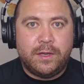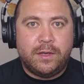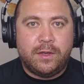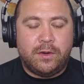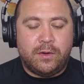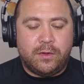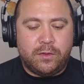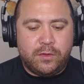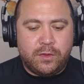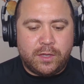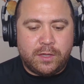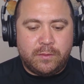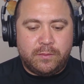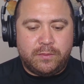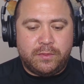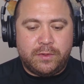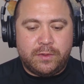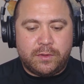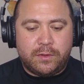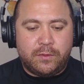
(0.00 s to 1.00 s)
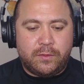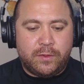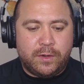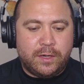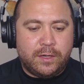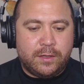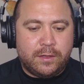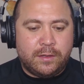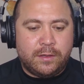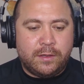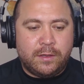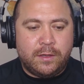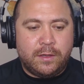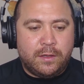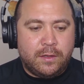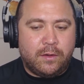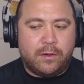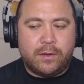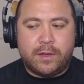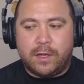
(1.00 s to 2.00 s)
you know, you get the book, you read it,
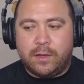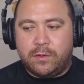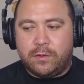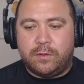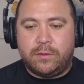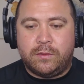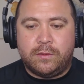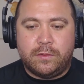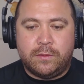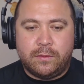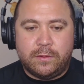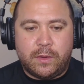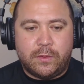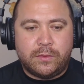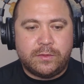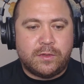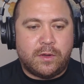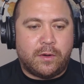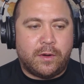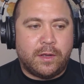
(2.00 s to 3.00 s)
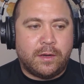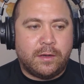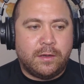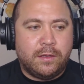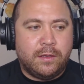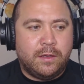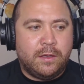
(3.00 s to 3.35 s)
okay, cool, that was all right.